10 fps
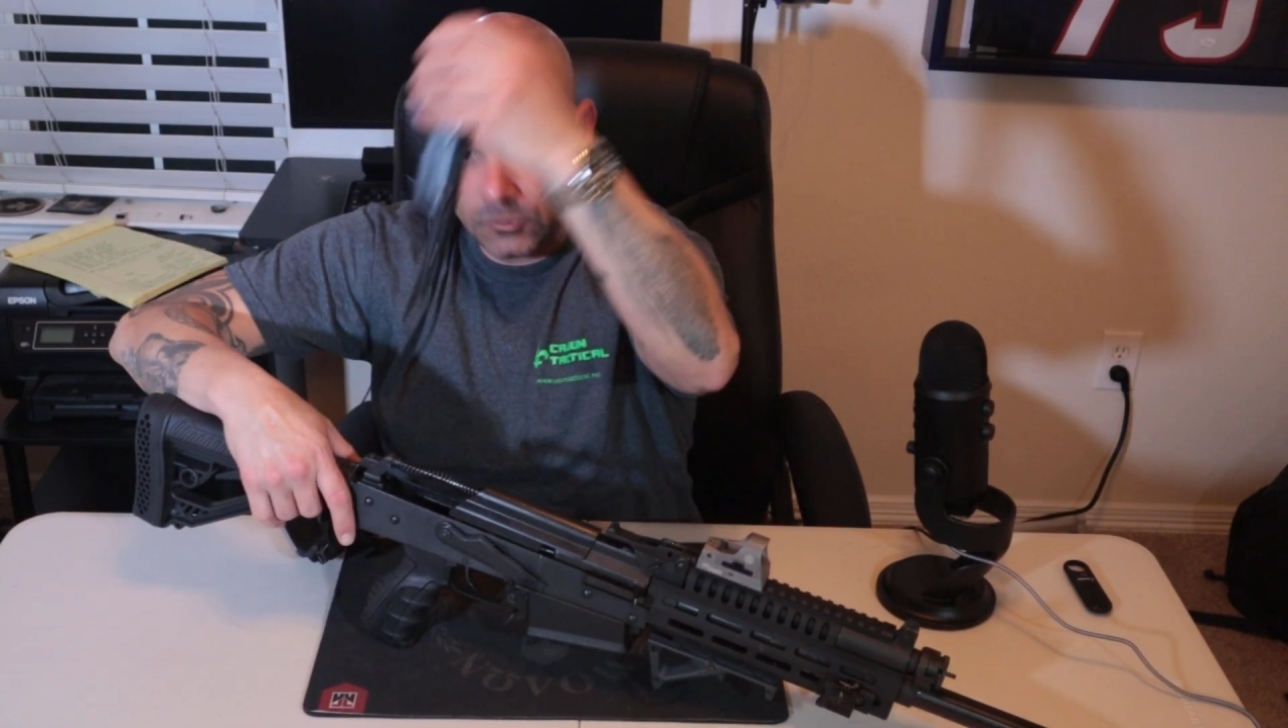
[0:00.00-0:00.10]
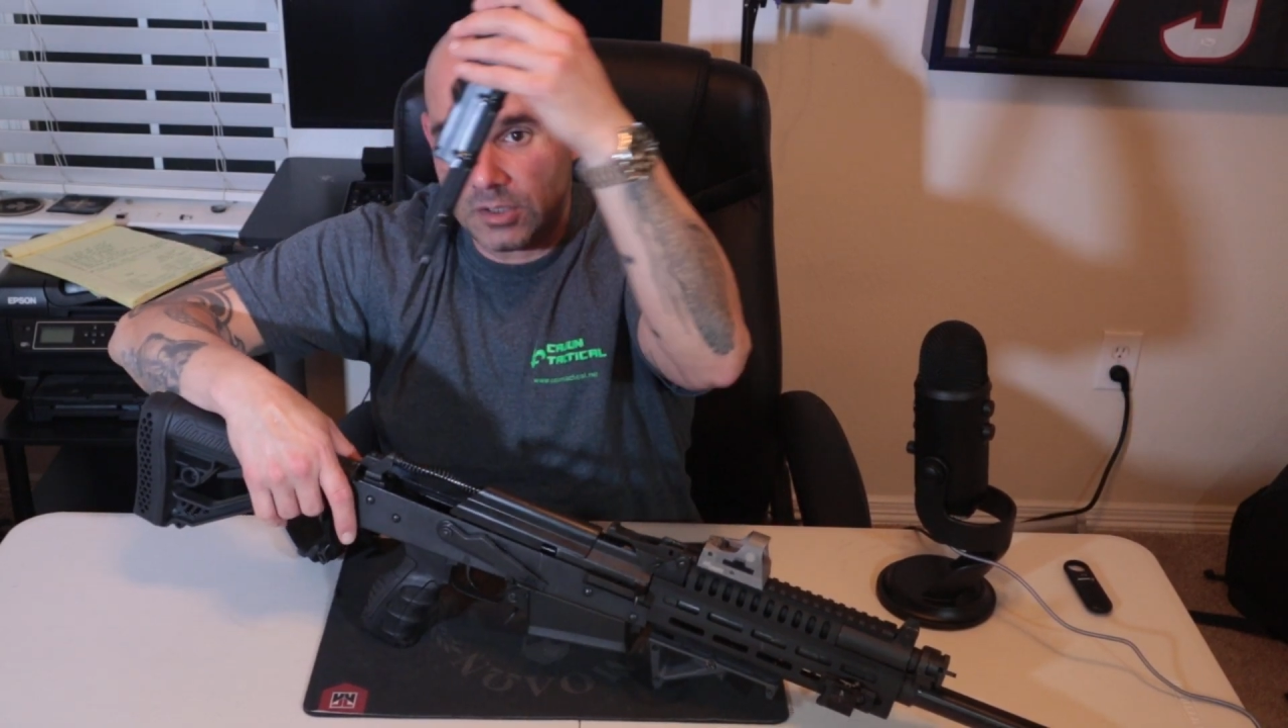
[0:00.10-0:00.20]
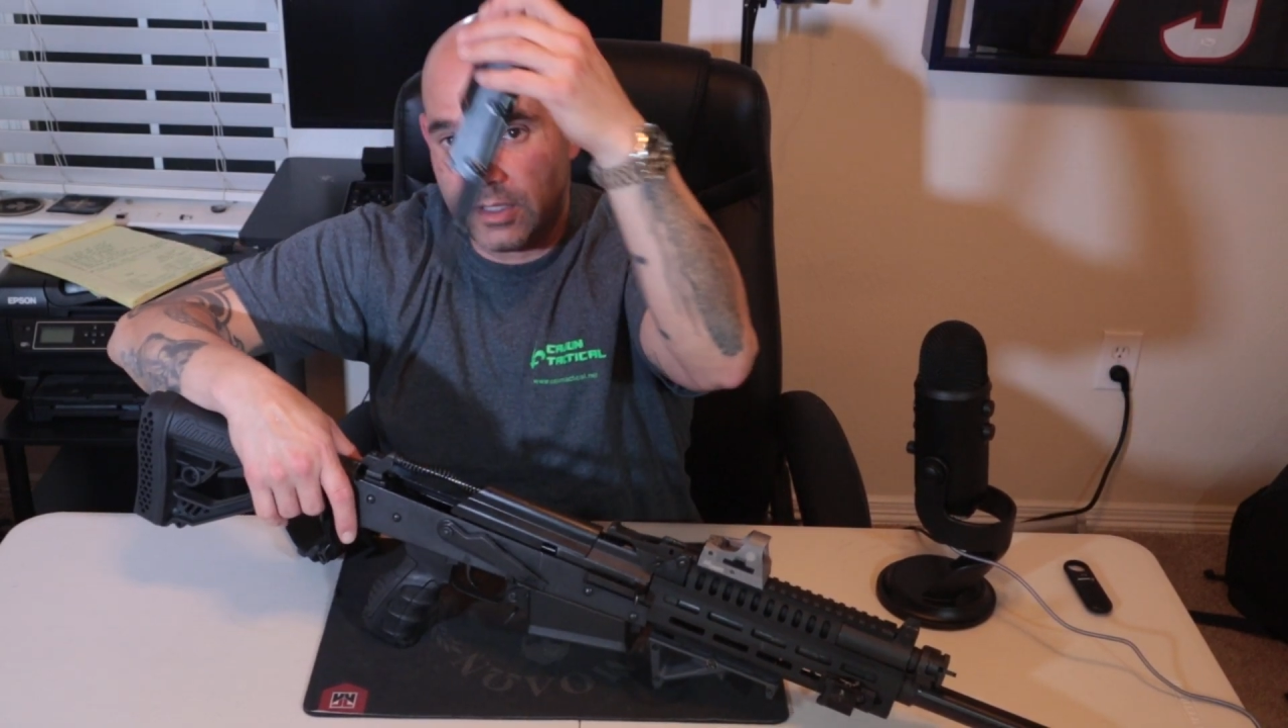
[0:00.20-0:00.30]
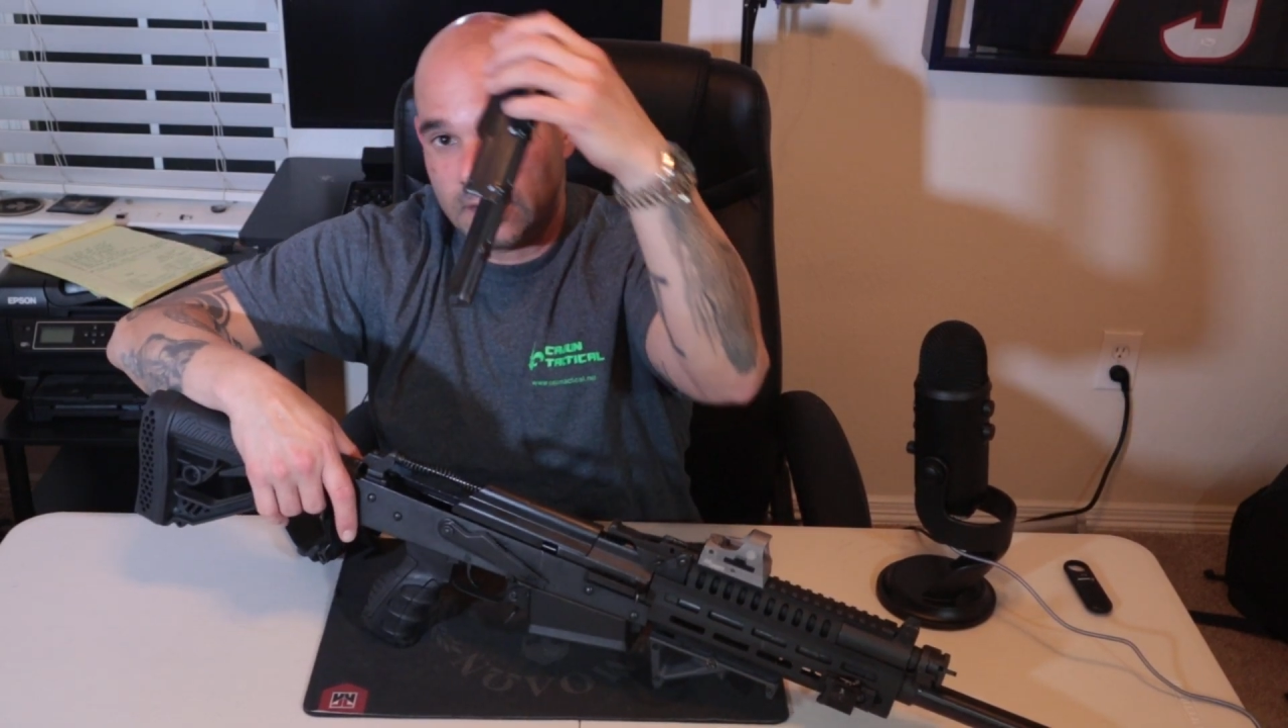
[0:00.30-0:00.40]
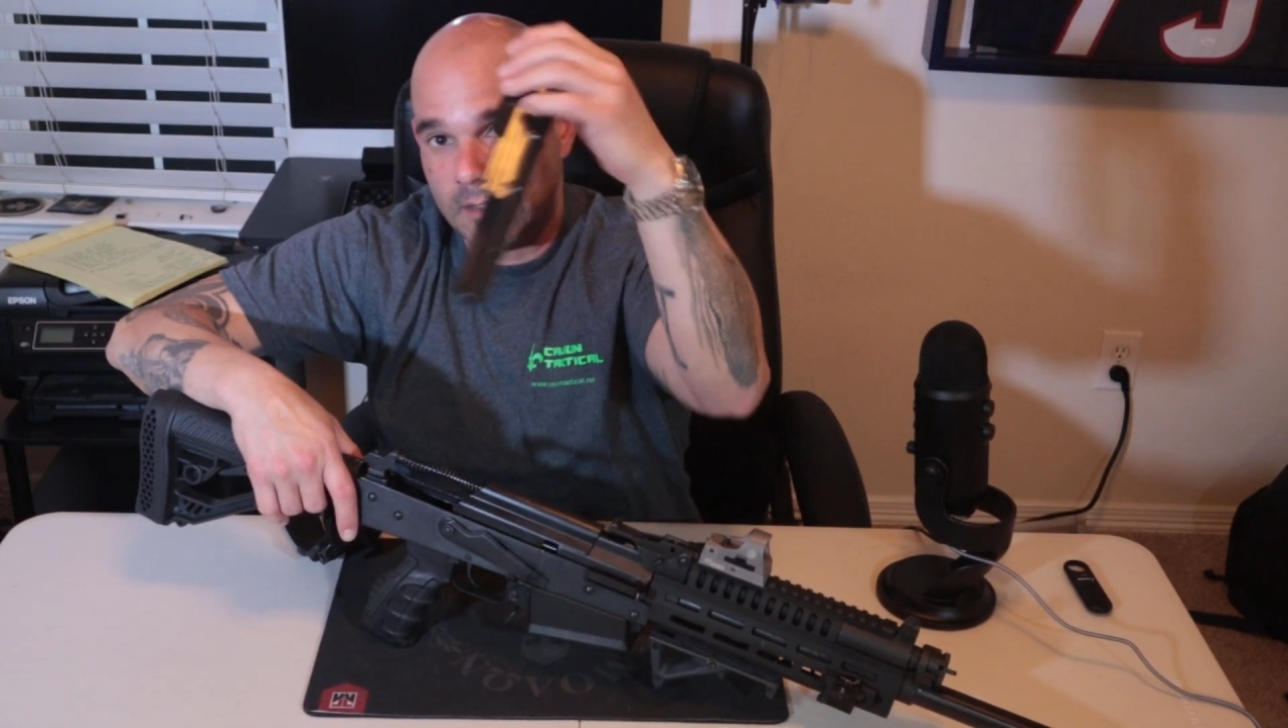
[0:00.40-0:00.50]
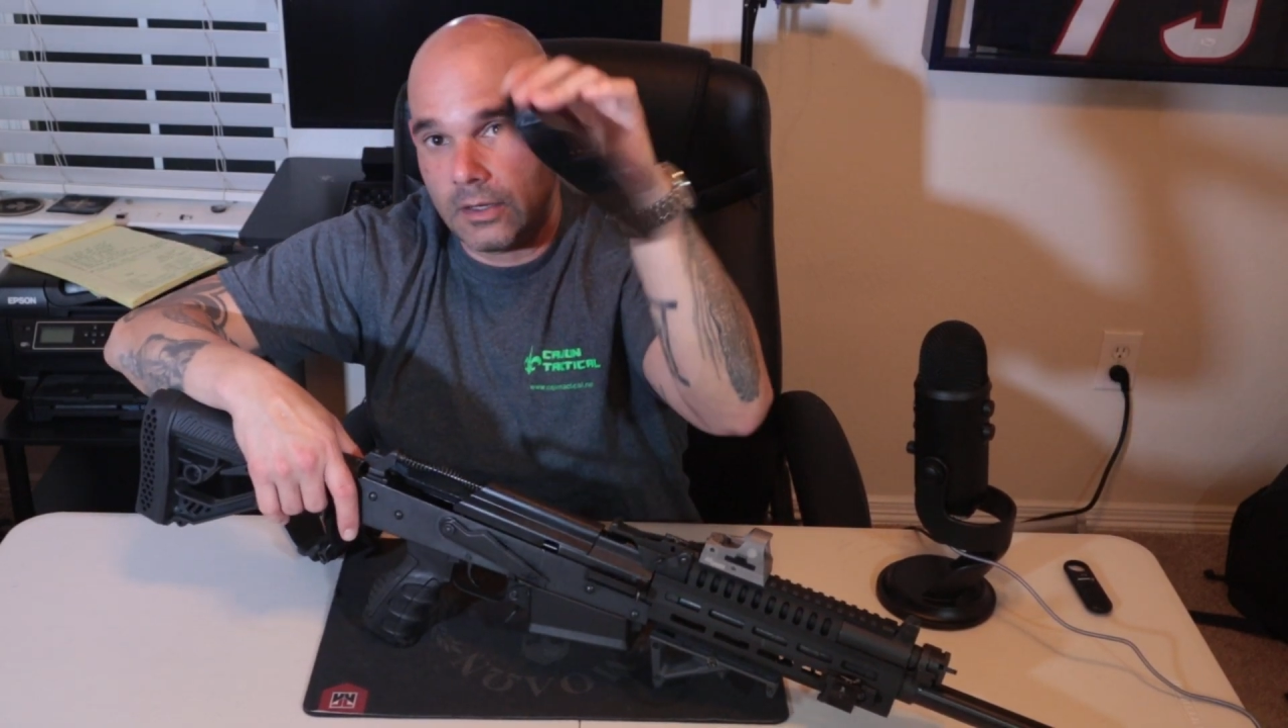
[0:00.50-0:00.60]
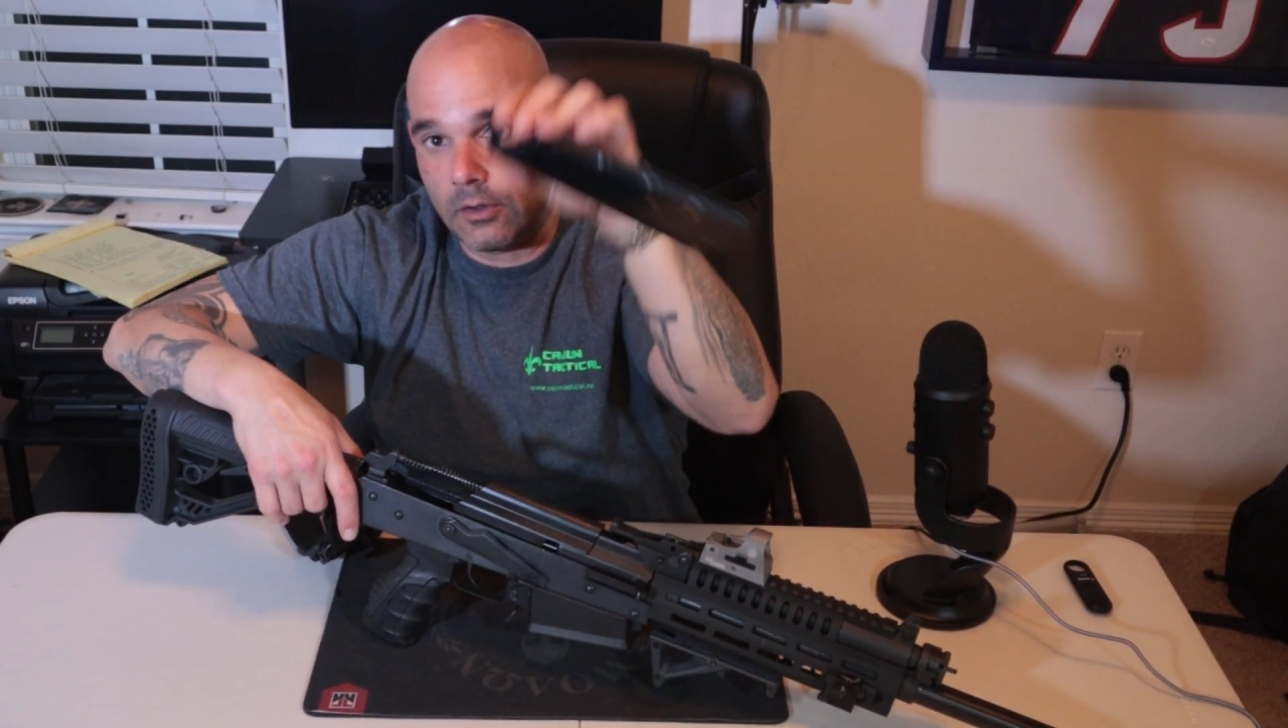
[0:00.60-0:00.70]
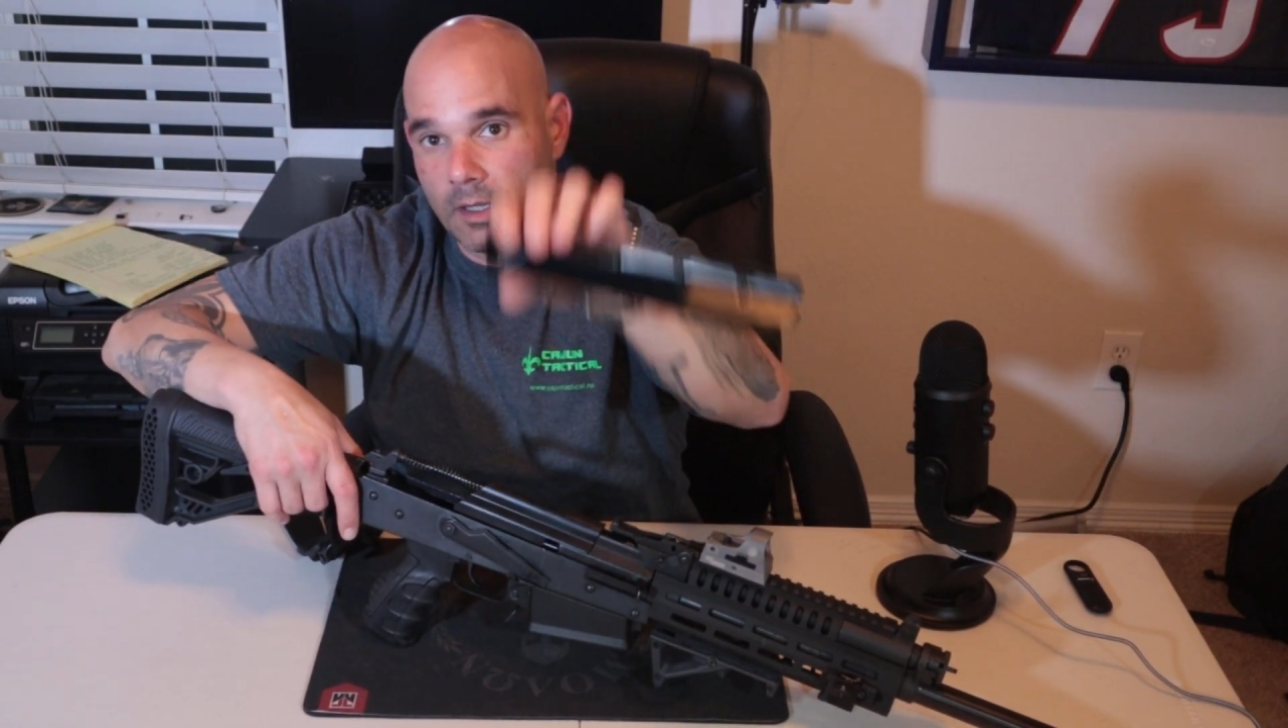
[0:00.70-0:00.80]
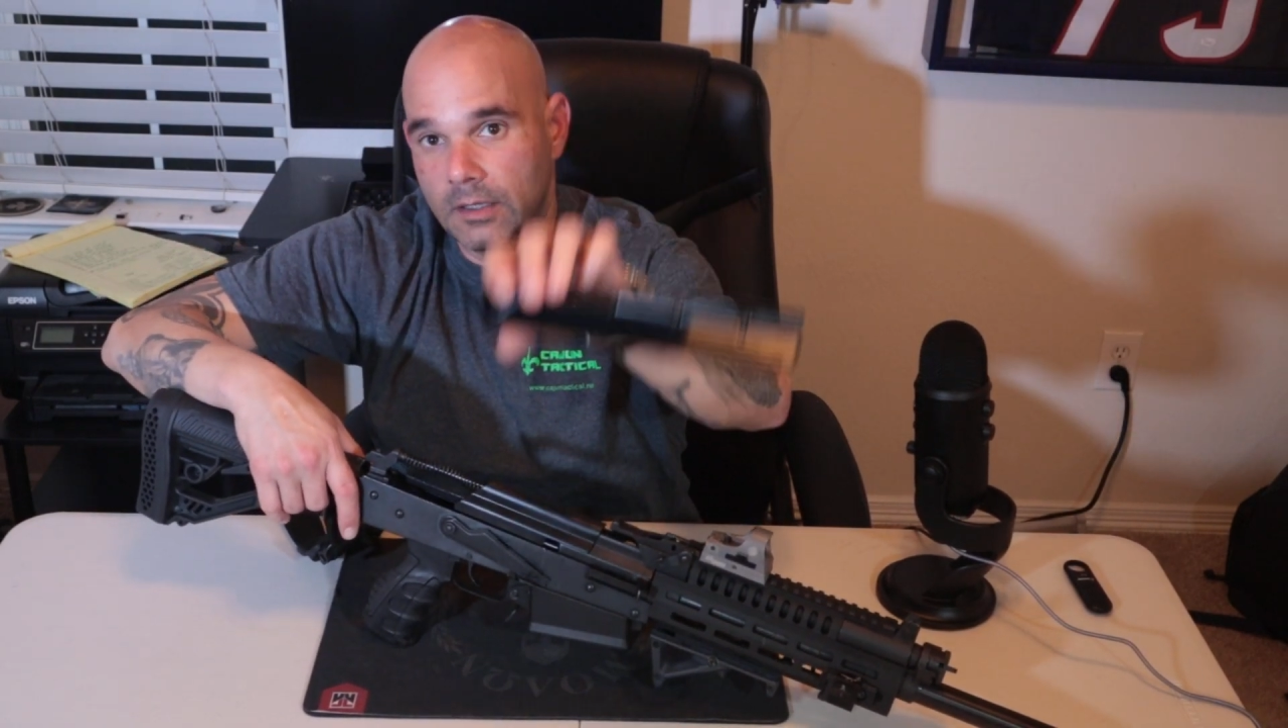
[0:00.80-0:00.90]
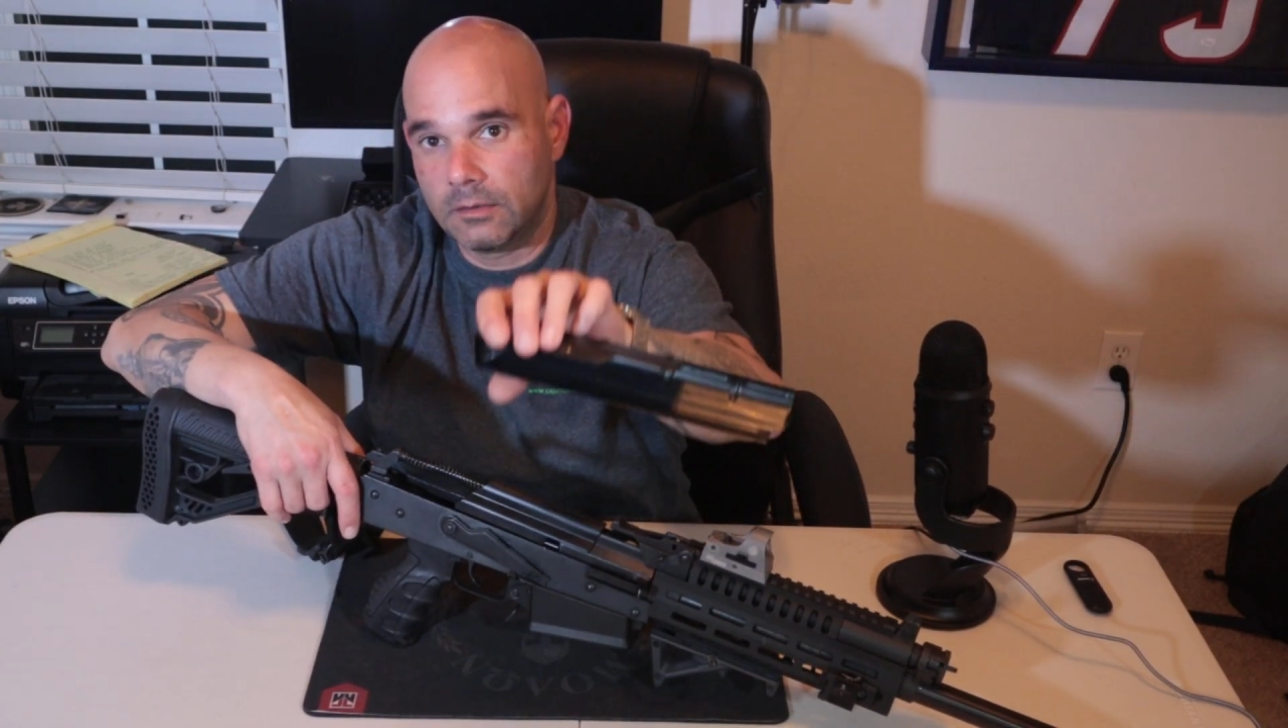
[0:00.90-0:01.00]
just like that,
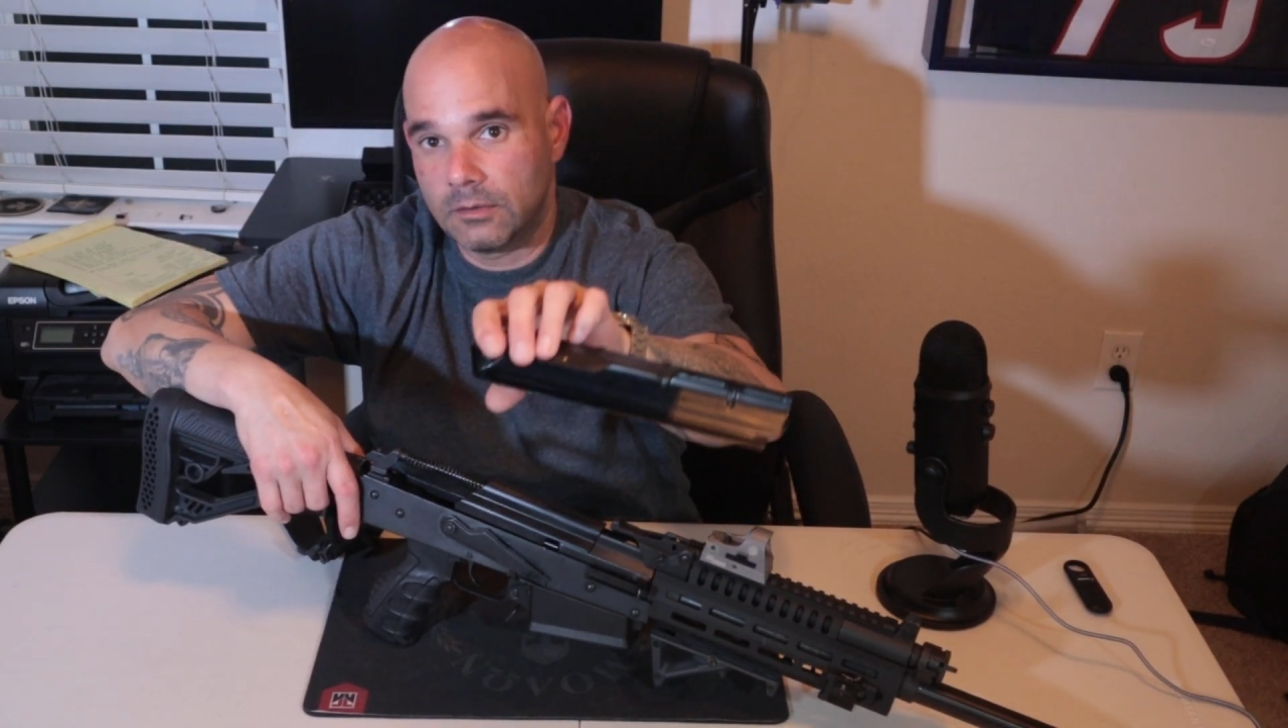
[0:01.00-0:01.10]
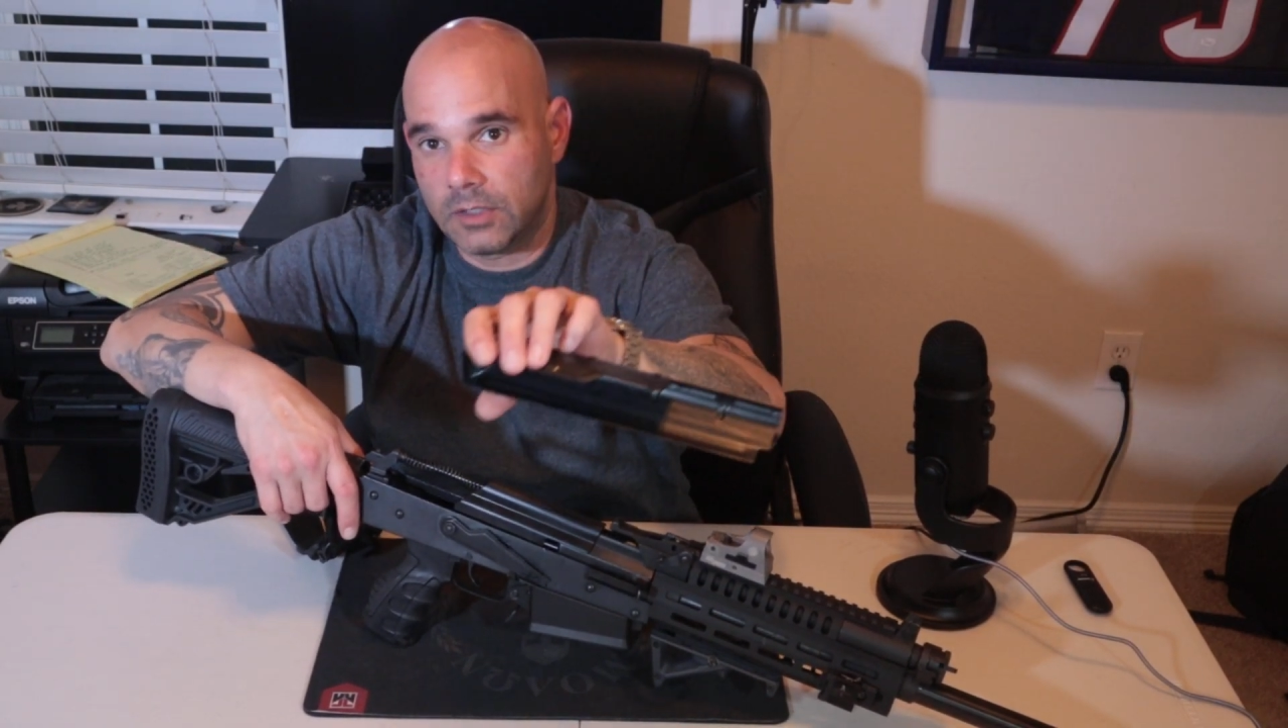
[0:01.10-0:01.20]
okay?